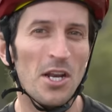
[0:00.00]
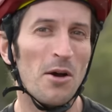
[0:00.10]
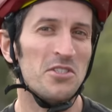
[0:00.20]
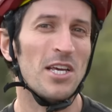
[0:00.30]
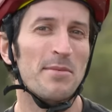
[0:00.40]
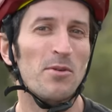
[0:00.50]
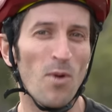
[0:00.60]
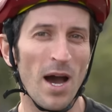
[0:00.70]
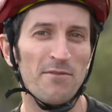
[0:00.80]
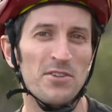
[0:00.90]
you know is going to be
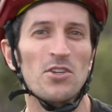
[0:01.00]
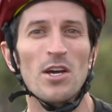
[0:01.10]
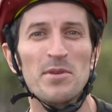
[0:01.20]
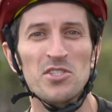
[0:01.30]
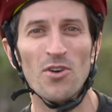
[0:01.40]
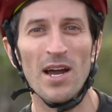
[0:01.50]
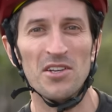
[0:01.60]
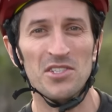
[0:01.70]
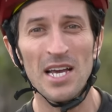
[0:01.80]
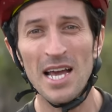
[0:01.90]
right for Derby's
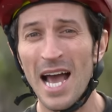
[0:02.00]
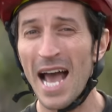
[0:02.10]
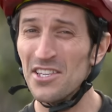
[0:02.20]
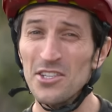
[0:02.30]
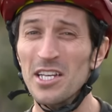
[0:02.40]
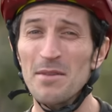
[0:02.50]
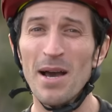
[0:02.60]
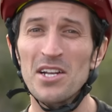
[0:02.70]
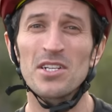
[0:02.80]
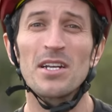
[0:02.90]
trails. As you can
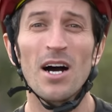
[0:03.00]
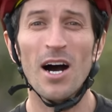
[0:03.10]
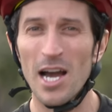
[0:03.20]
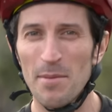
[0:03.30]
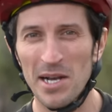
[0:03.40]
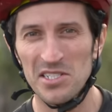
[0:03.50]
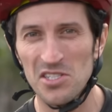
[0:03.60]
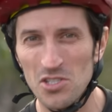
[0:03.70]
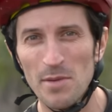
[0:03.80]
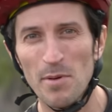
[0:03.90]
imagine, hire bikes are
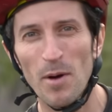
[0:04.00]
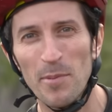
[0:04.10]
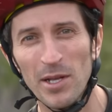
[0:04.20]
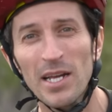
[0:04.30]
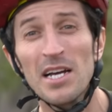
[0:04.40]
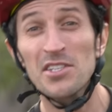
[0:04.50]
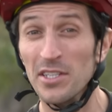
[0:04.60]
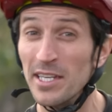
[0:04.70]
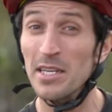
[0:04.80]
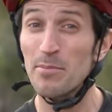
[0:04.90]
super popular,
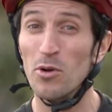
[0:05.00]
so get your